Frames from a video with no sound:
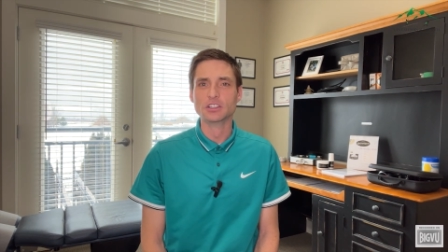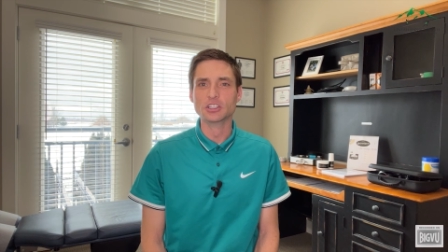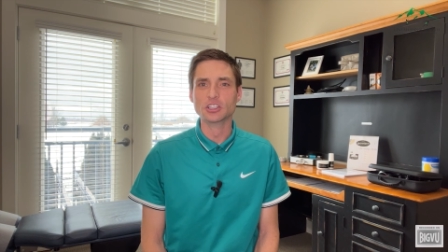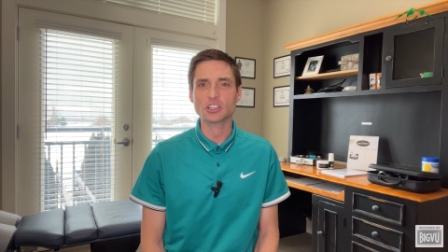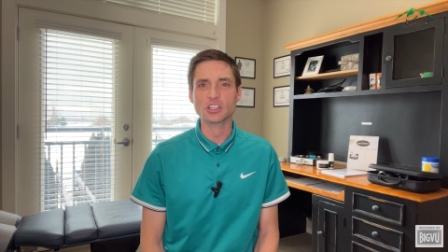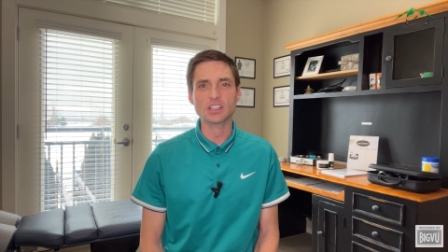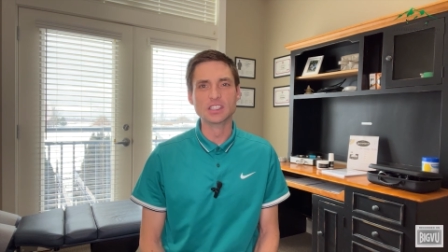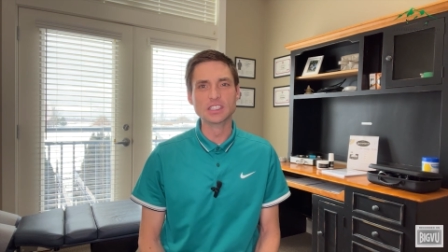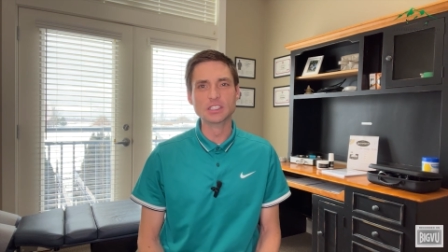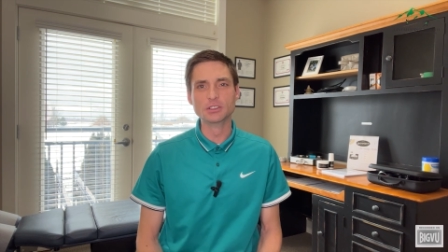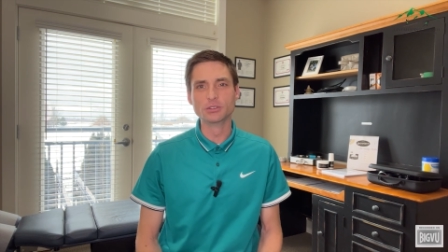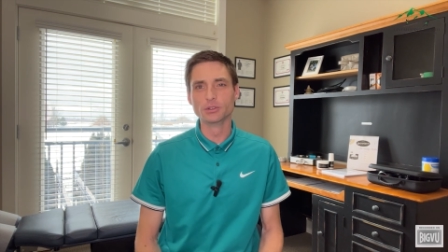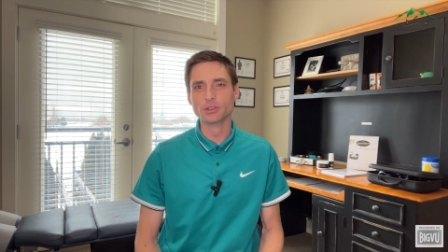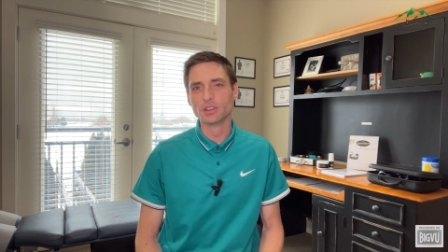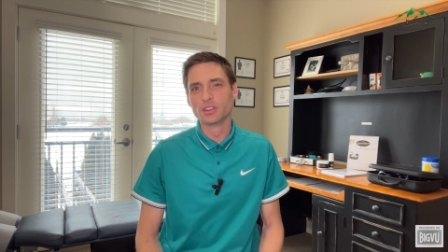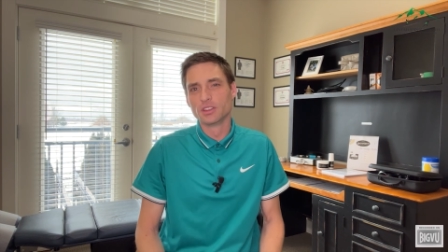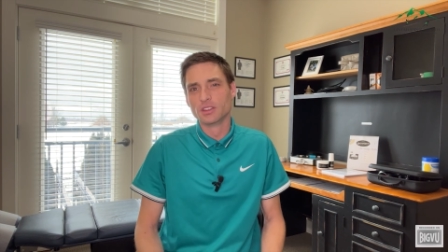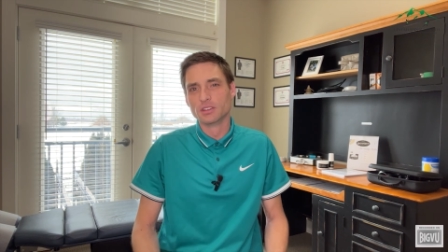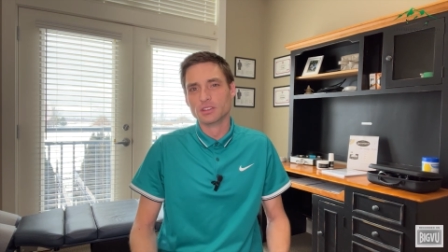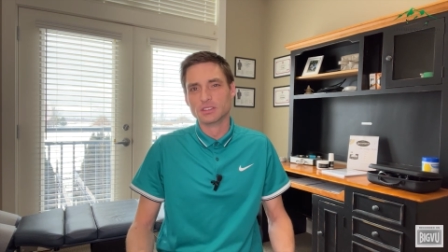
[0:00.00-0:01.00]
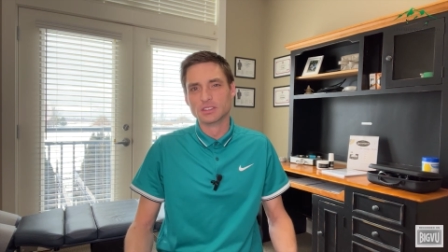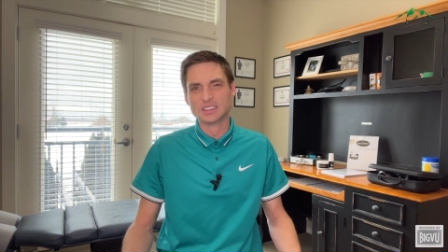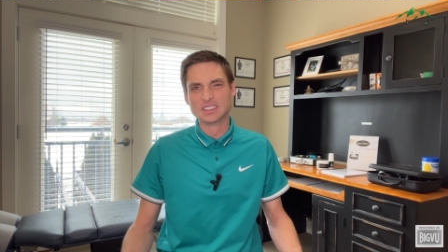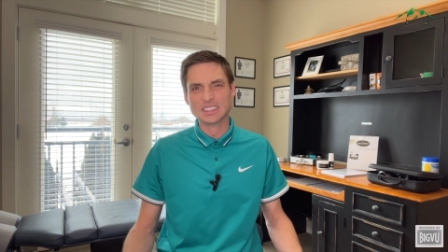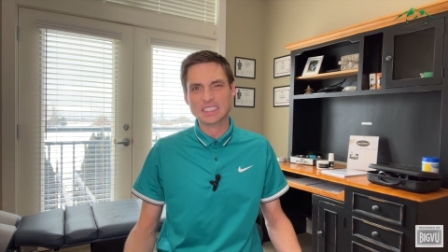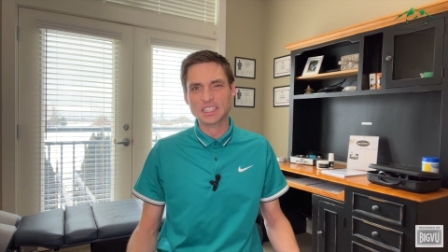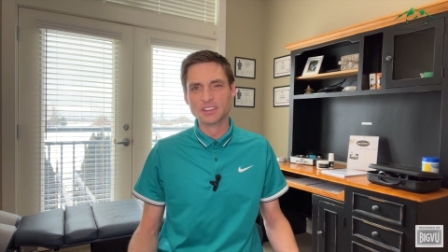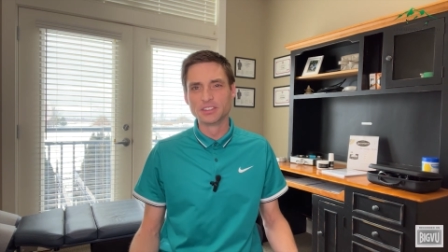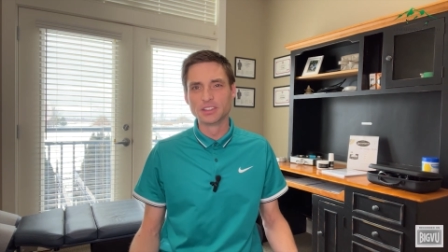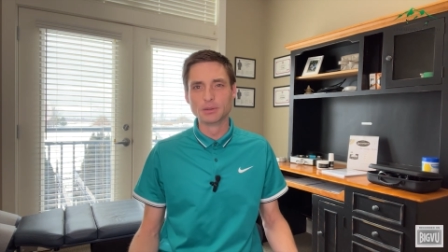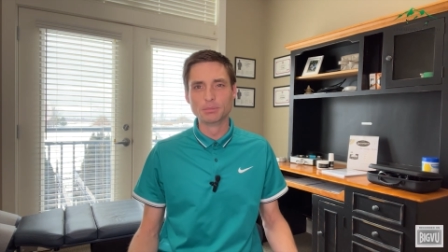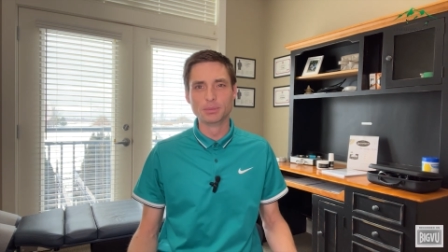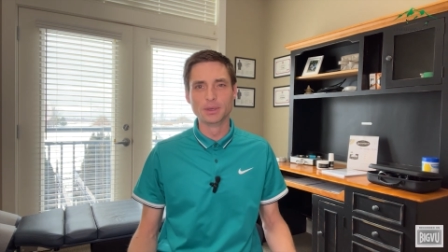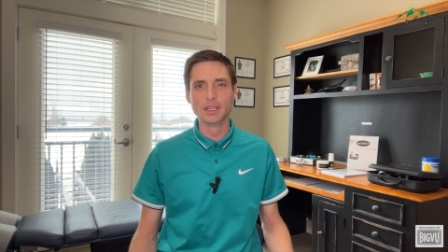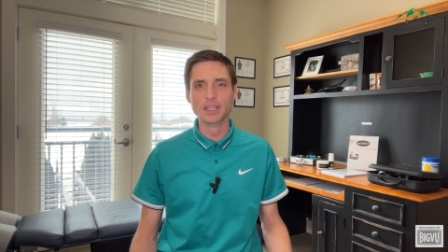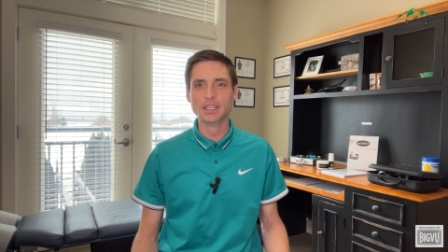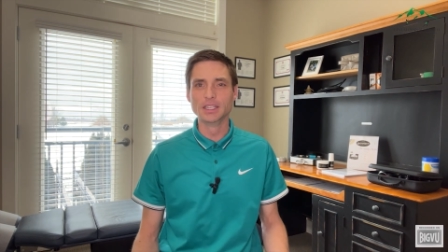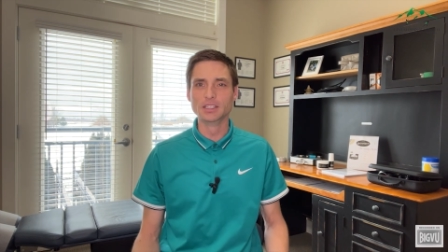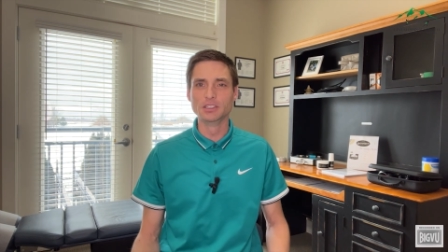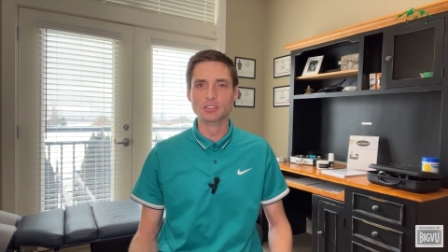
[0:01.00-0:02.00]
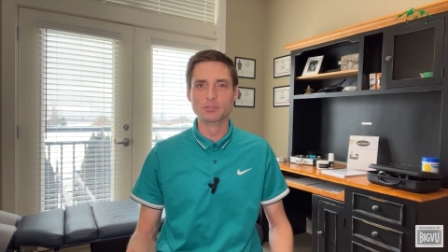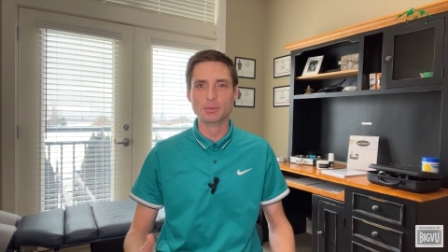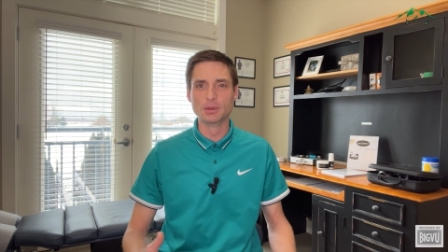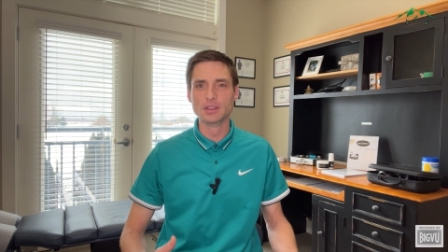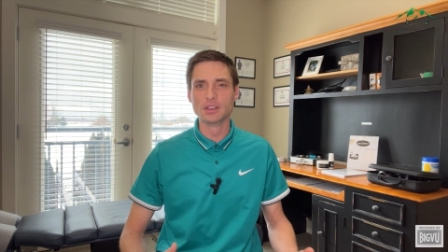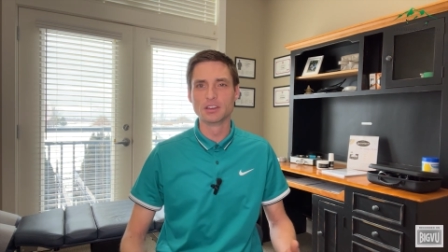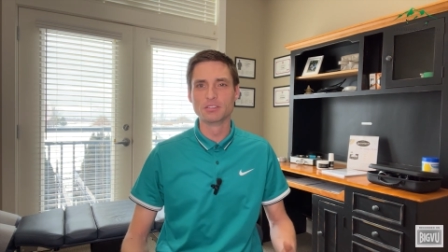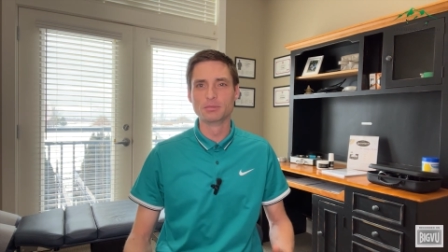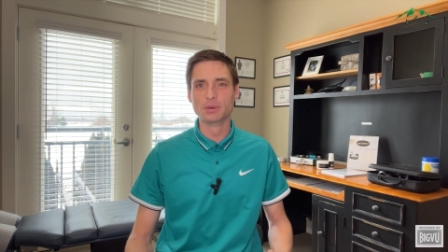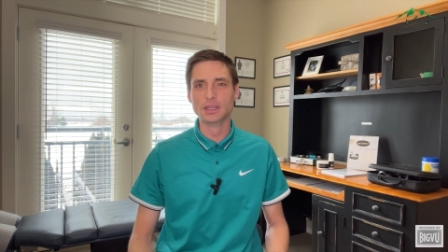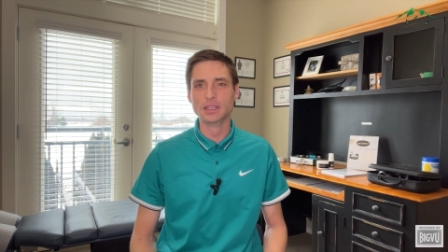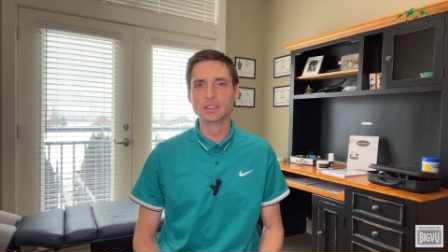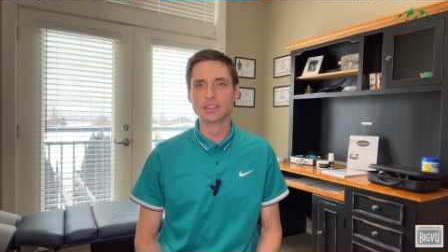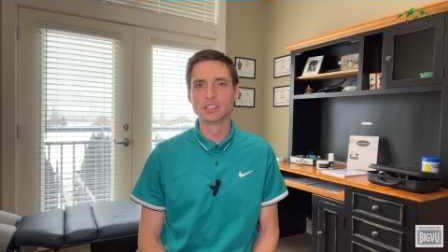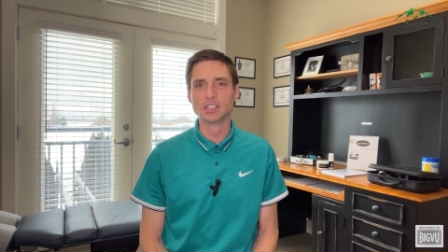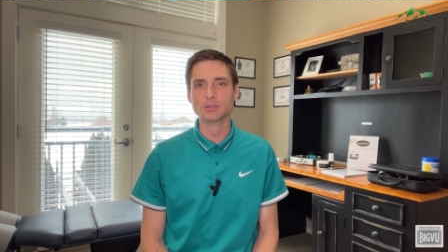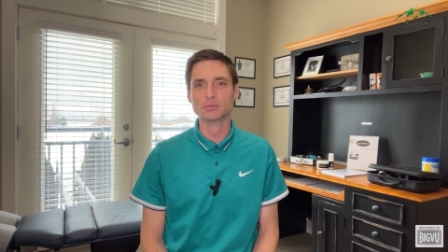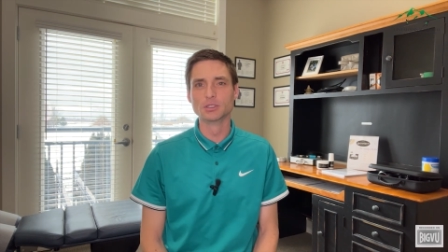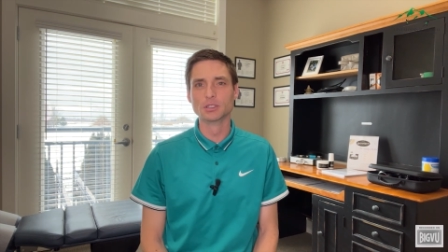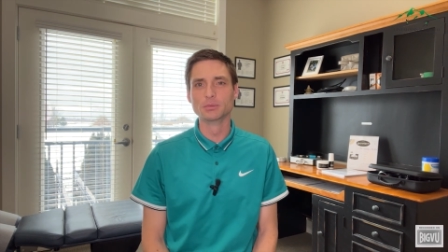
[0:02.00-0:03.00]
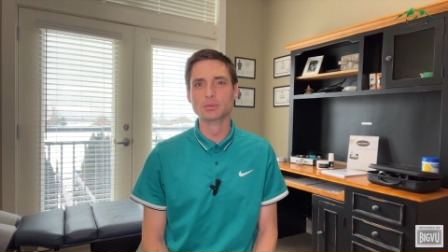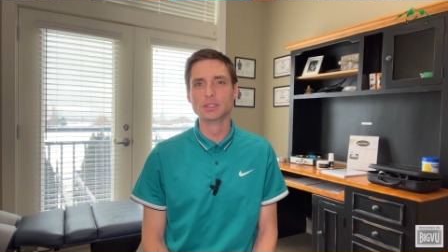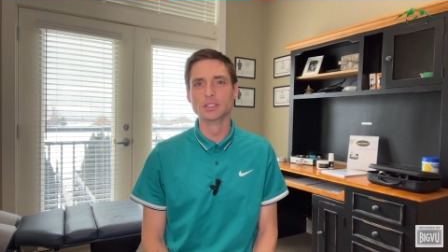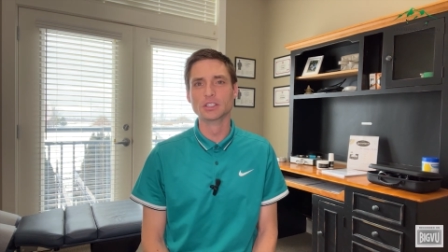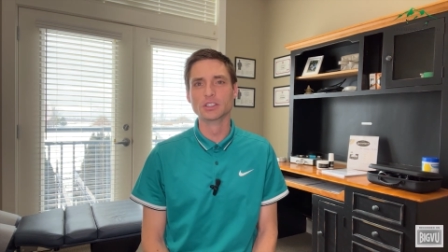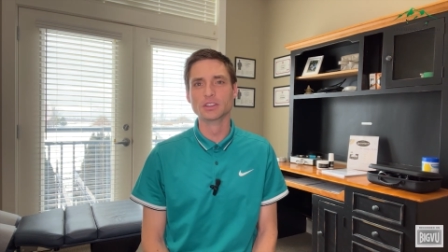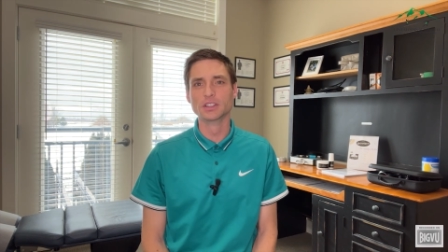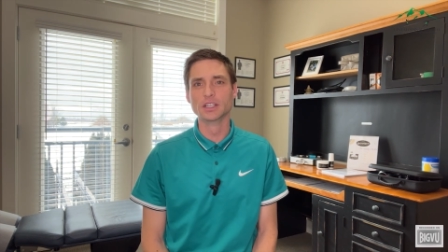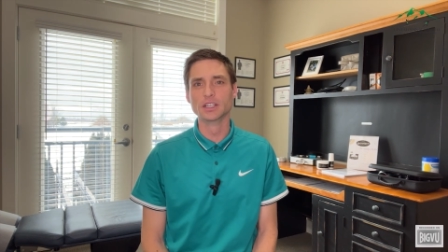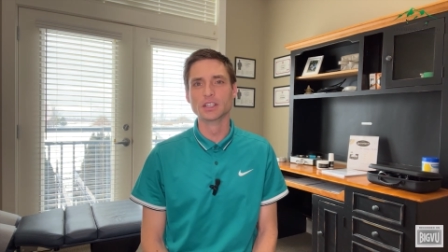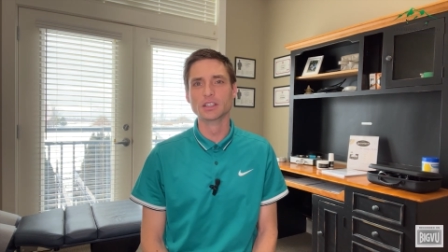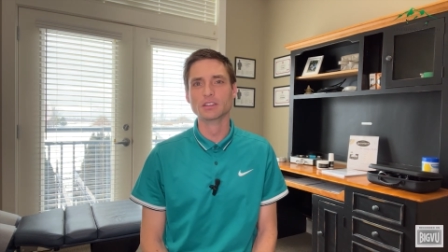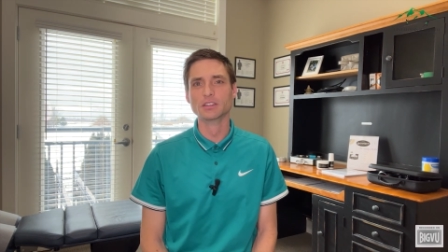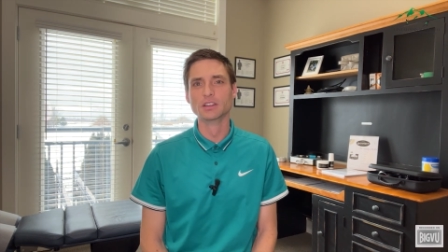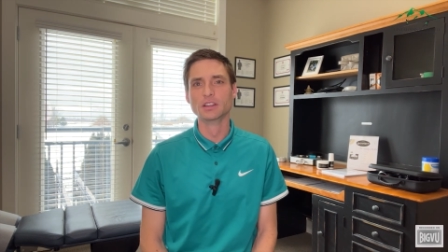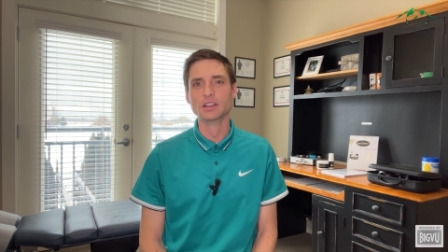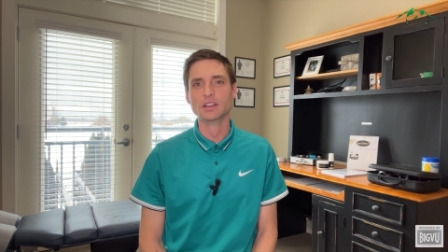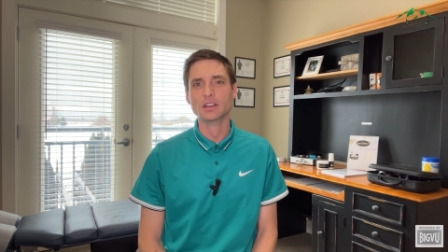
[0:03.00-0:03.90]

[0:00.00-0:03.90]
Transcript: You're not dealing with significant pain. You may have pain that comes up here and there.